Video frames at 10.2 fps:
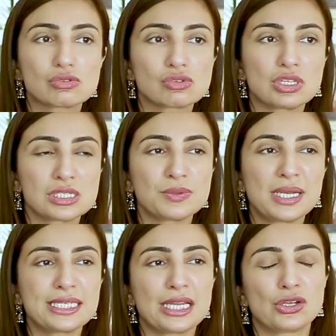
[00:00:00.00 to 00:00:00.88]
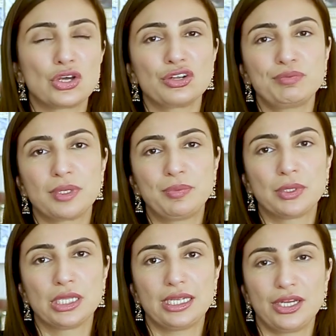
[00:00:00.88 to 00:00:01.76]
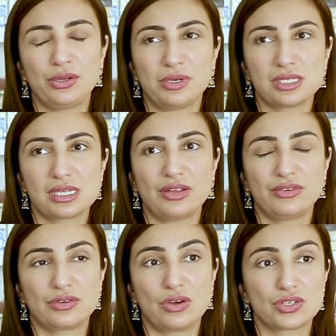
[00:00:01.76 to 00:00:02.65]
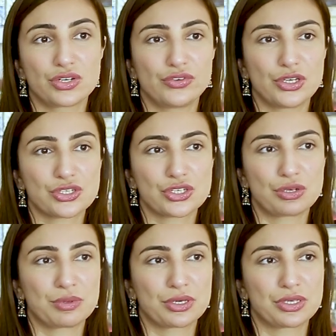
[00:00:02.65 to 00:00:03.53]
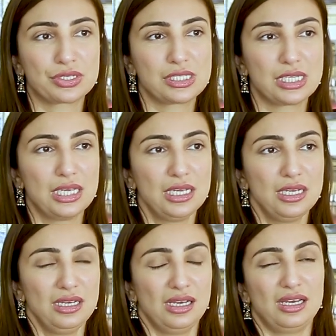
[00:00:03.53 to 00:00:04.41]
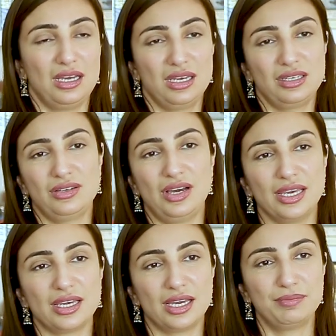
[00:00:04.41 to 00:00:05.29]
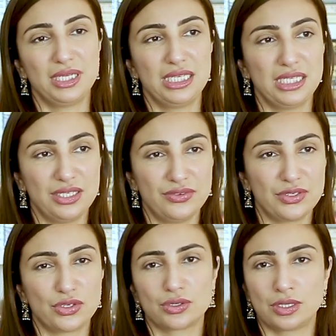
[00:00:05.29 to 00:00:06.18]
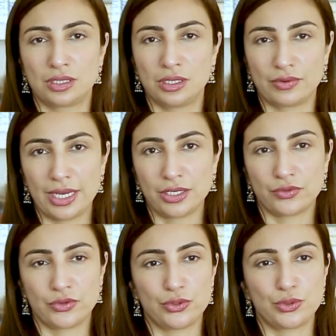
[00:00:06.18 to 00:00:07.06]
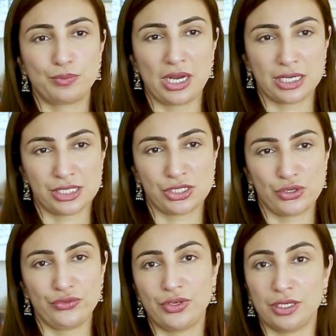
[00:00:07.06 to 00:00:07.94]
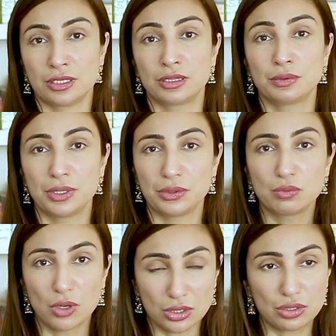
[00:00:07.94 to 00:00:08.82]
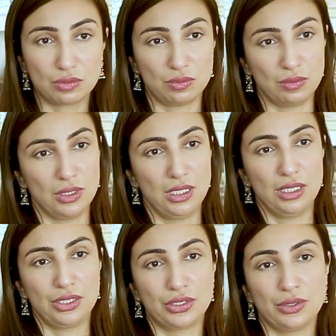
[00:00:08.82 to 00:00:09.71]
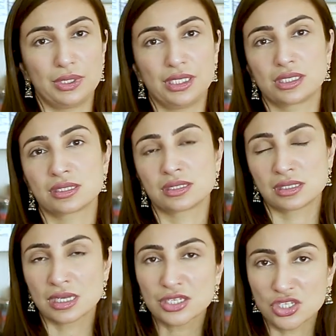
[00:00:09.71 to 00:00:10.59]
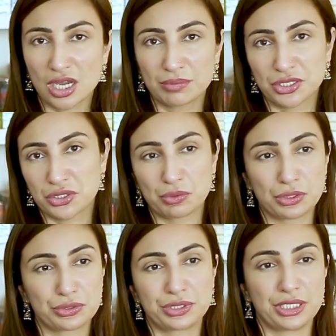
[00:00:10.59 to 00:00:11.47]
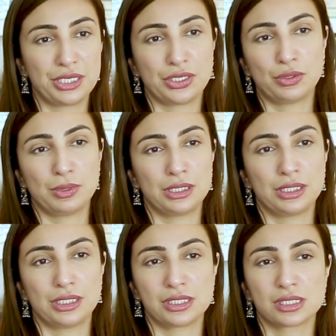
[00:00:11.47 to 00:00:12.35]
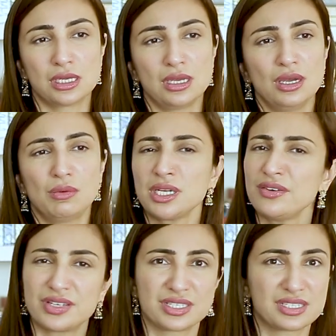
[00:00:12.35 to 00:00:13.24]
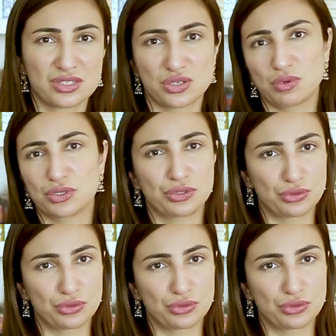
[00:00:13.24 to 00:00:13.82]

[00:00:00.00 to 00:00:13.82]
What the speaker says: So this is what I tell a lot of people, and I don't want to sound controversial because, I believe in the right for you to practice your faith the way you want to. Whether it is the hijab that you want to take or whether it's whatever it is that you want to